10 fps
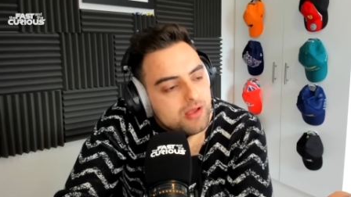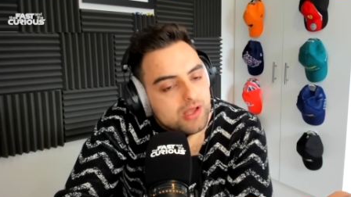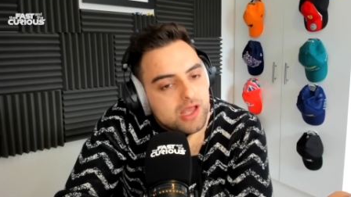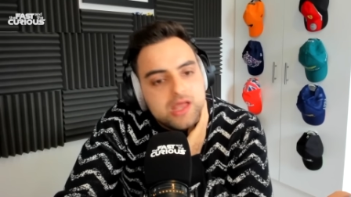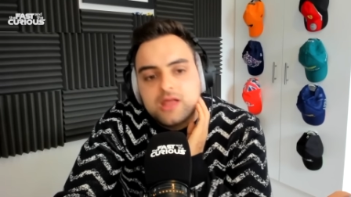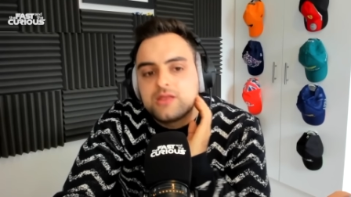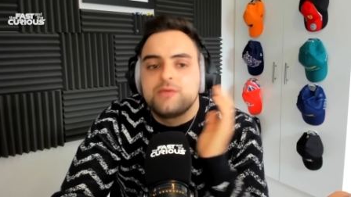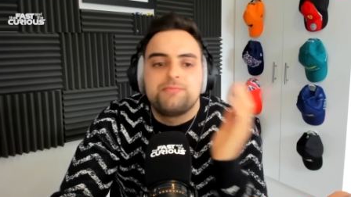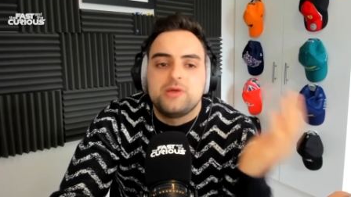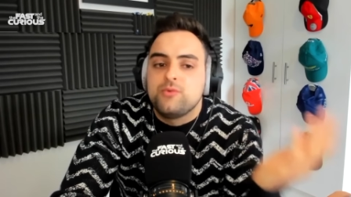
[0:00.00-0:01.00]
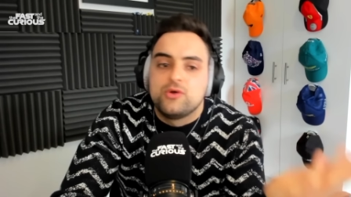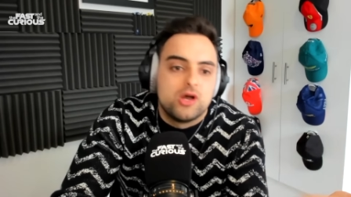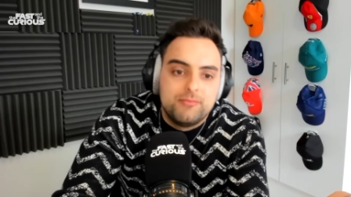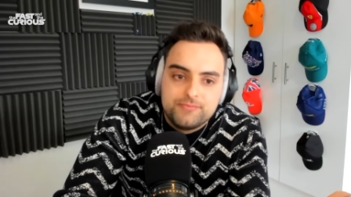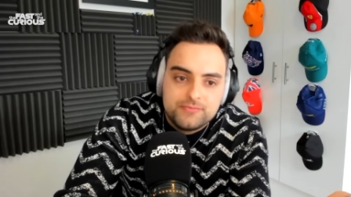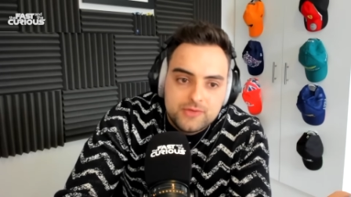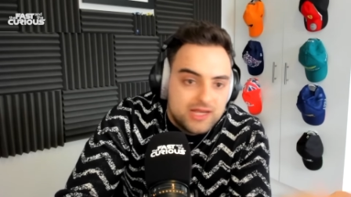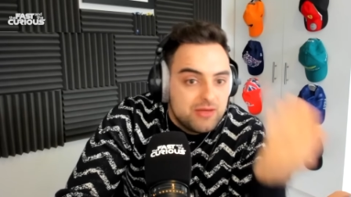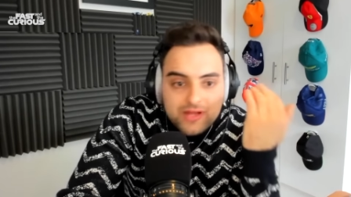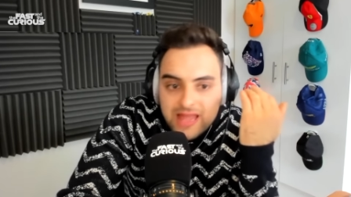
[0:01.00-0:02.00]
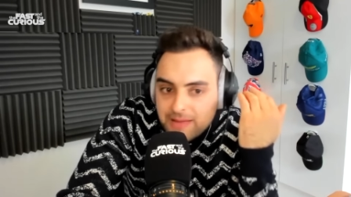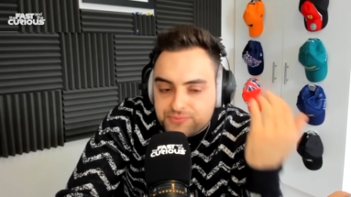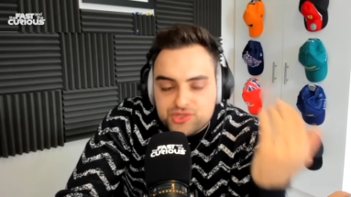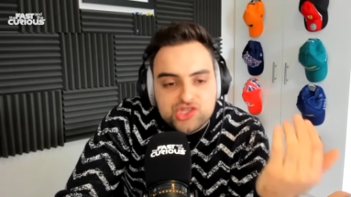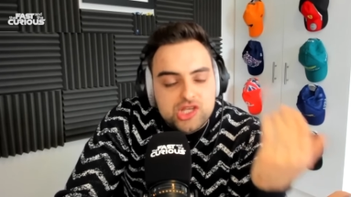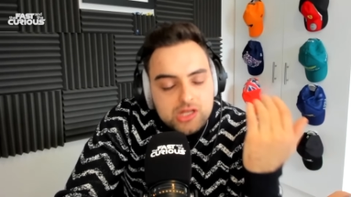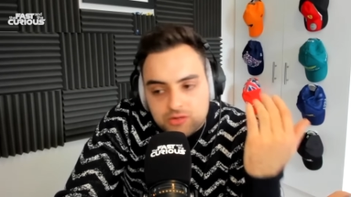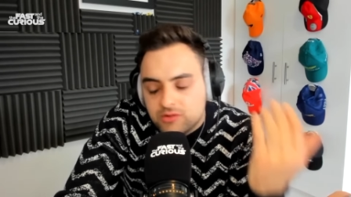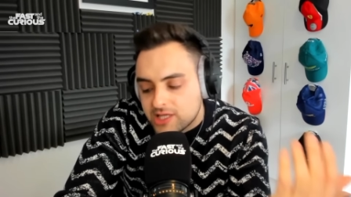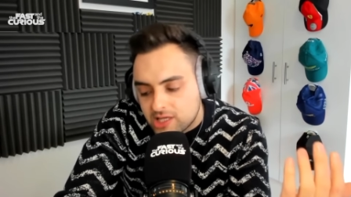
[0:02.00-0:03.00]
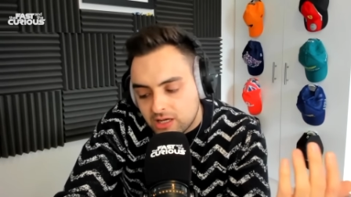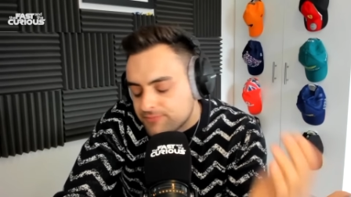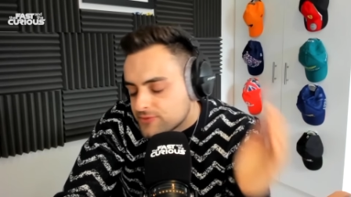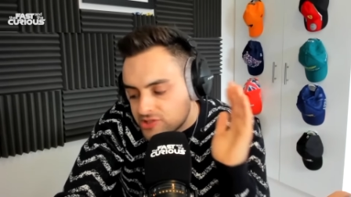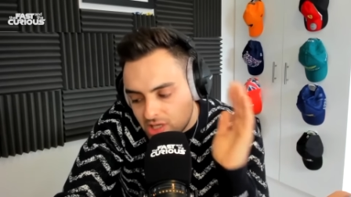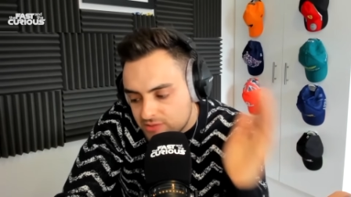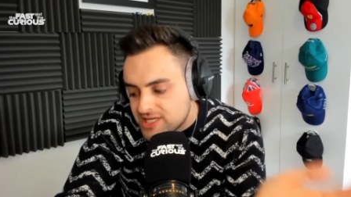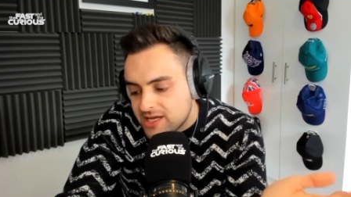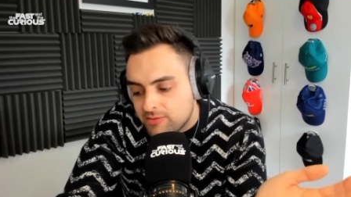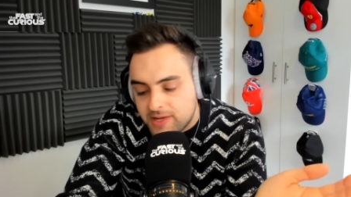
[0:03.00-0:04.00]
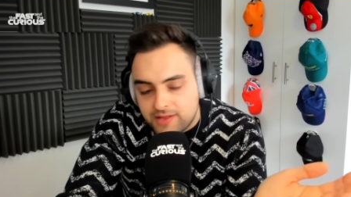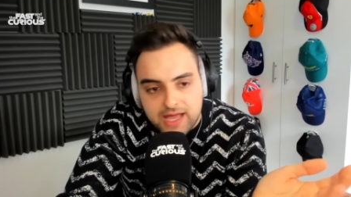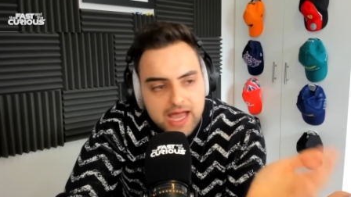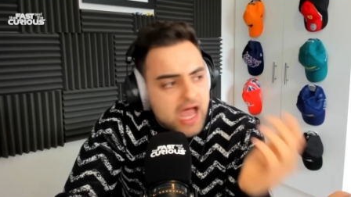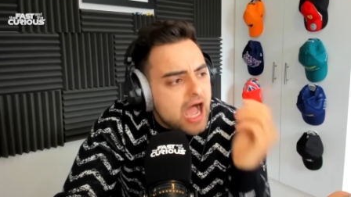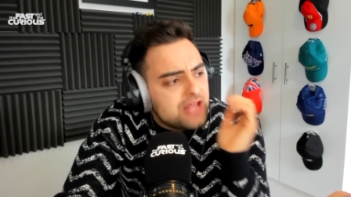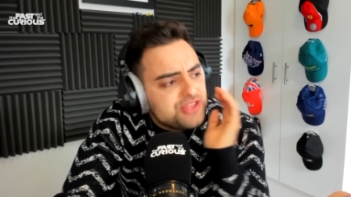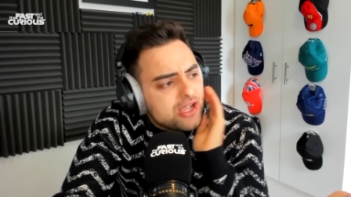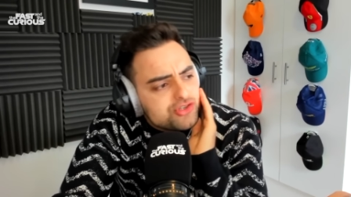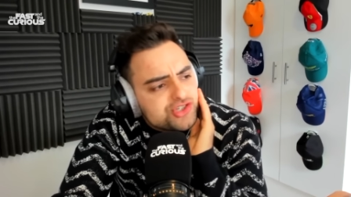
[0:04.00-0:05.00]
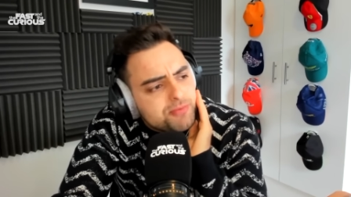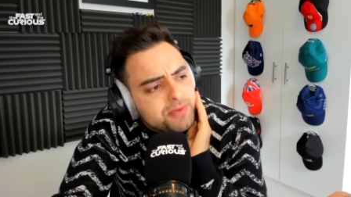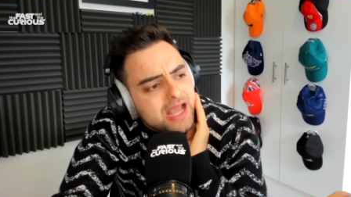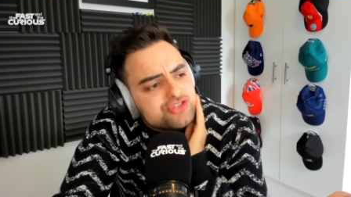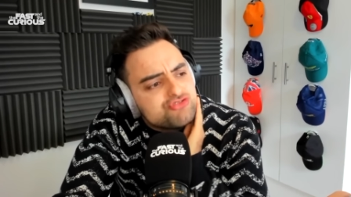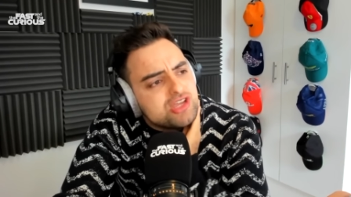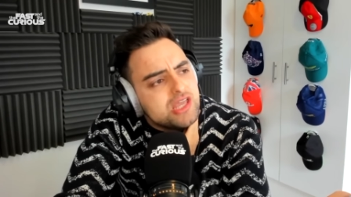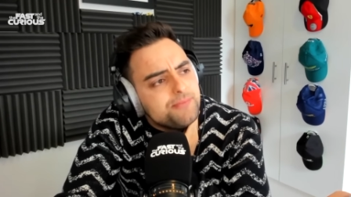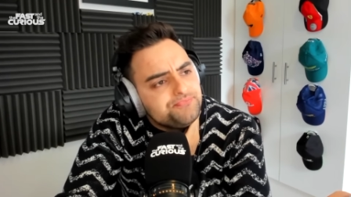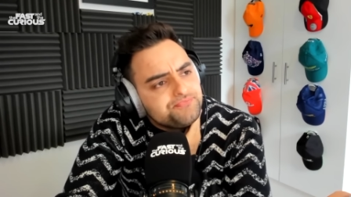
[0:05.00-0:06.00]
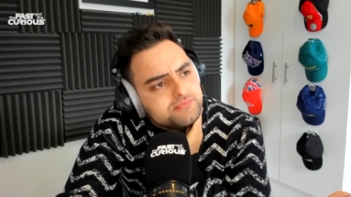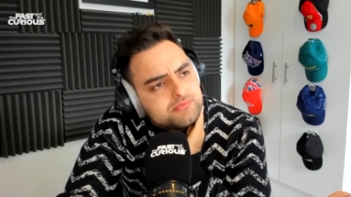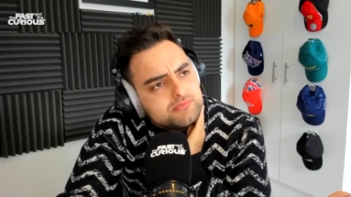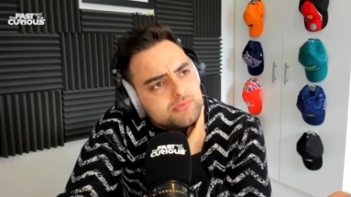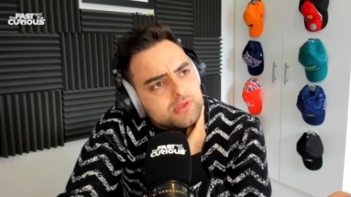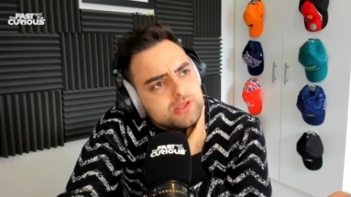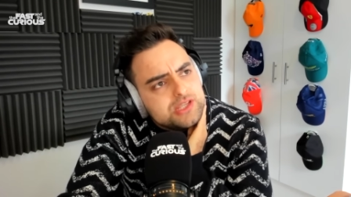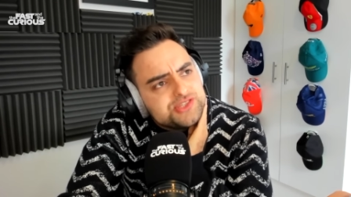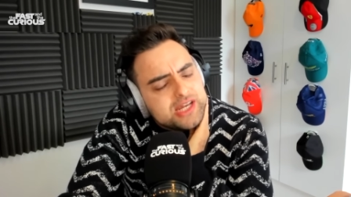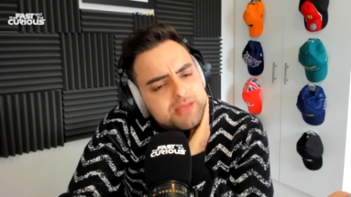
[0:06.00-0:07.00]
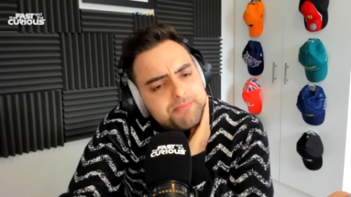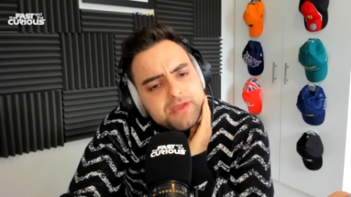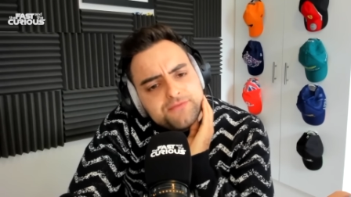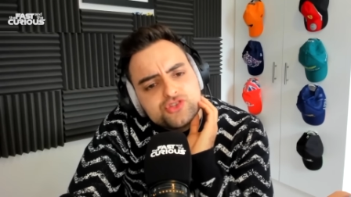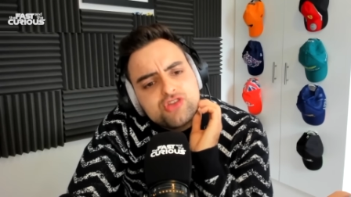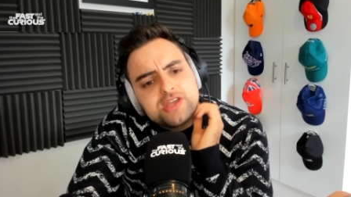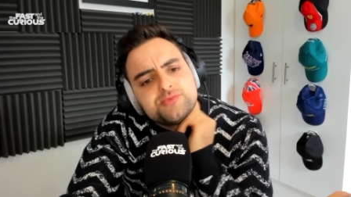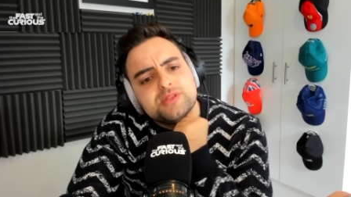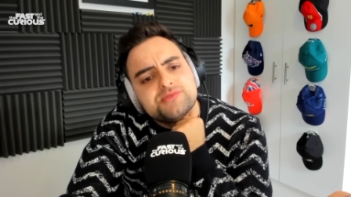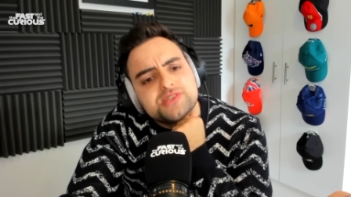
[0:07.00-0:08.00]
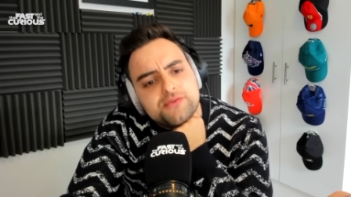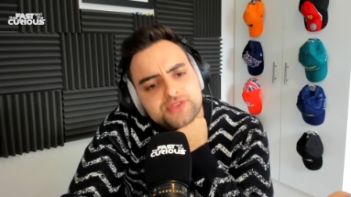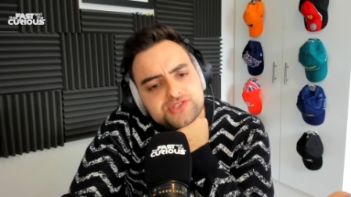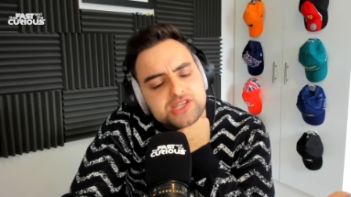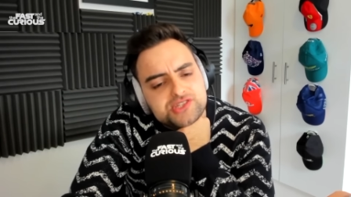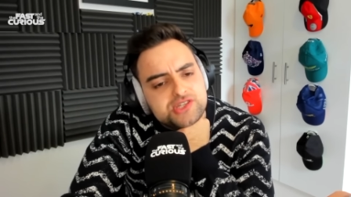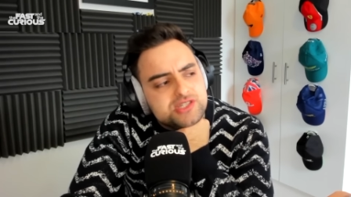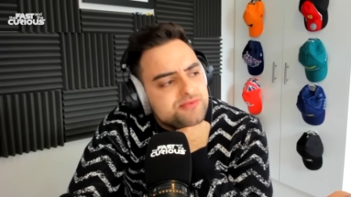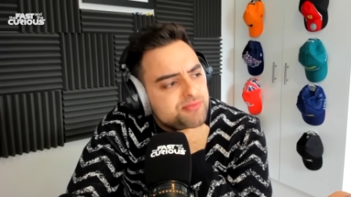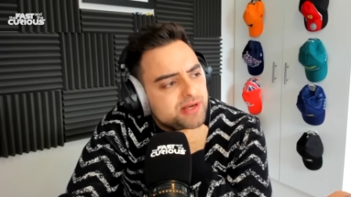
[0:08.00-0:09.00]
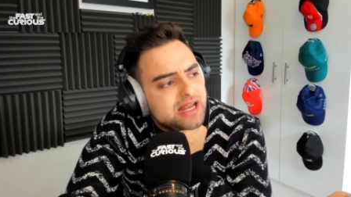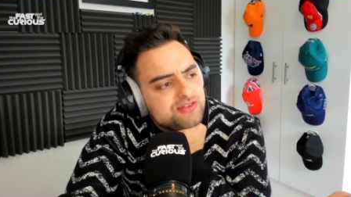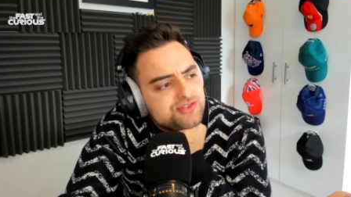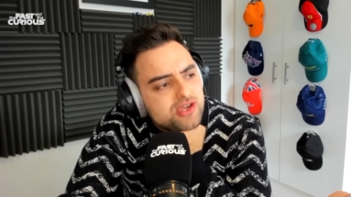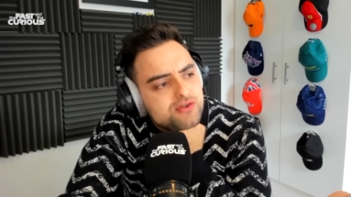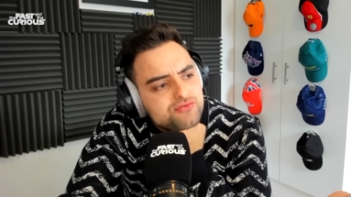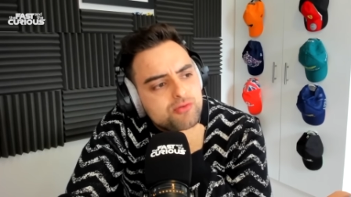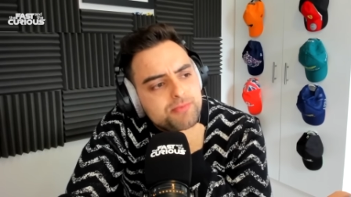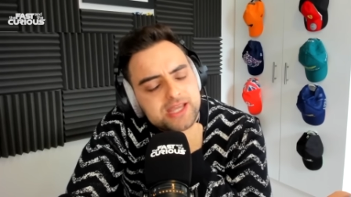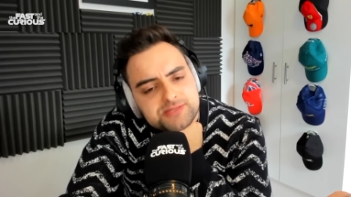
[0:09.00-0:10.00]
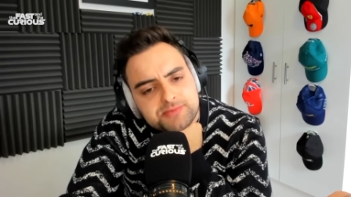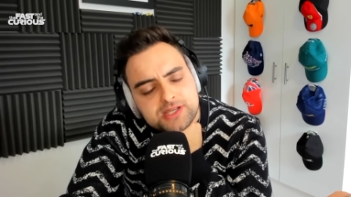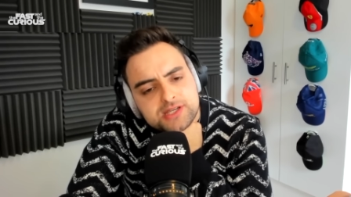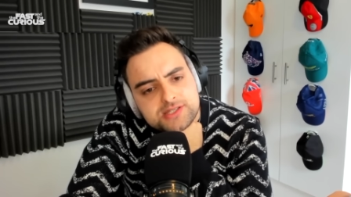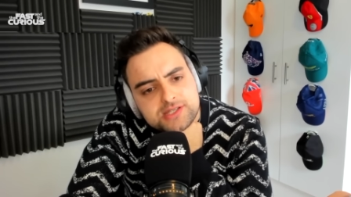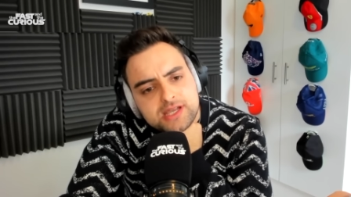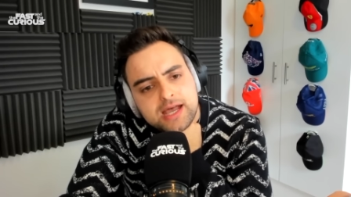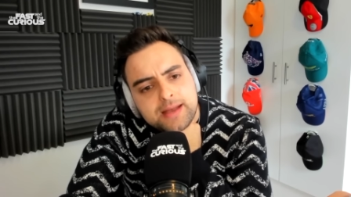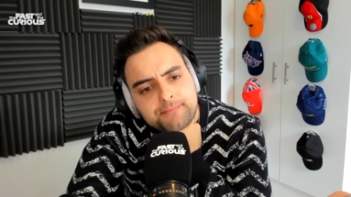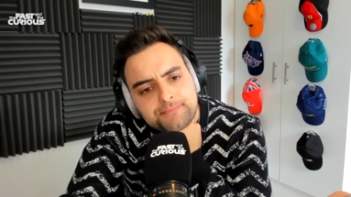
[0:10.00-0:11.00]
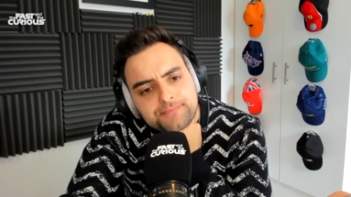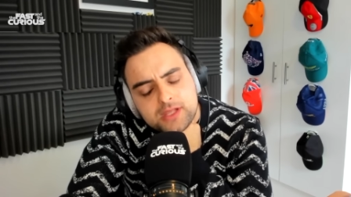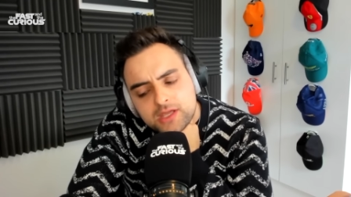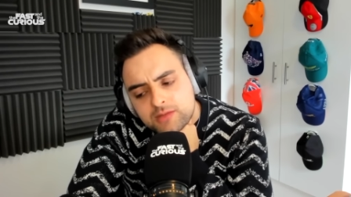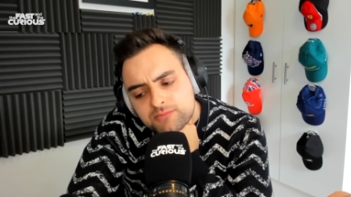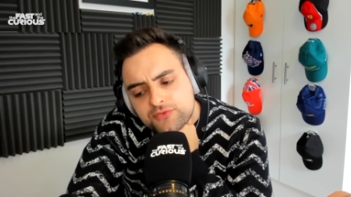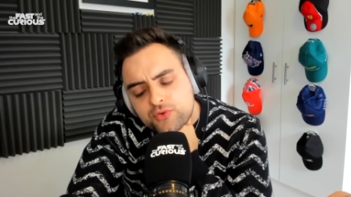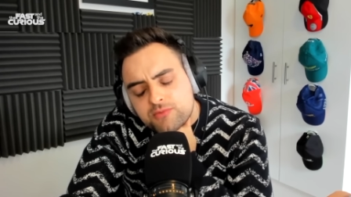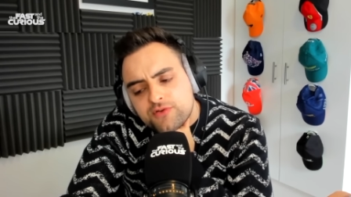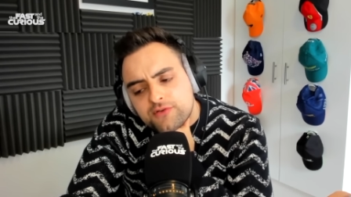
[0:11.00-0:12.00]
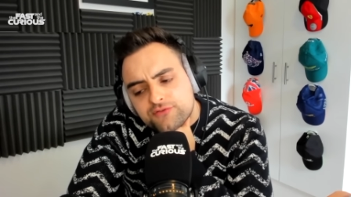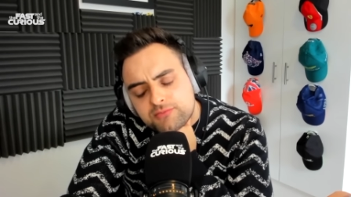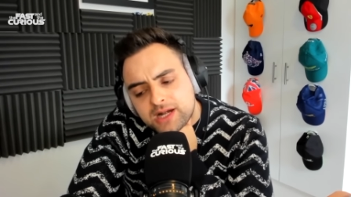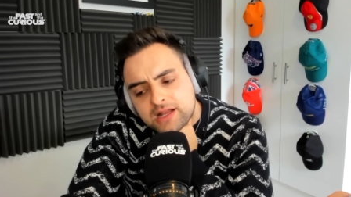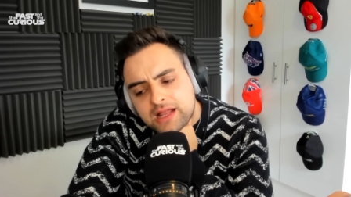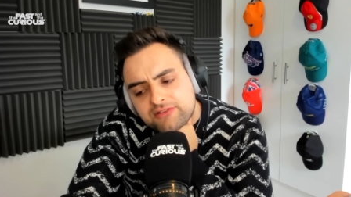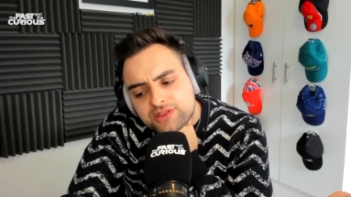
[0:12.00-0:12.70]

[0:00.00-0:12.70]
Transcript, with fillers: It, eh, it will come. Like it will absolutely come. There's no doubt about that. I think Oscar Piastri he's getting a bit frustrated with himself this season in terms of McLaren's overall pace because um, before we move on from McLaren,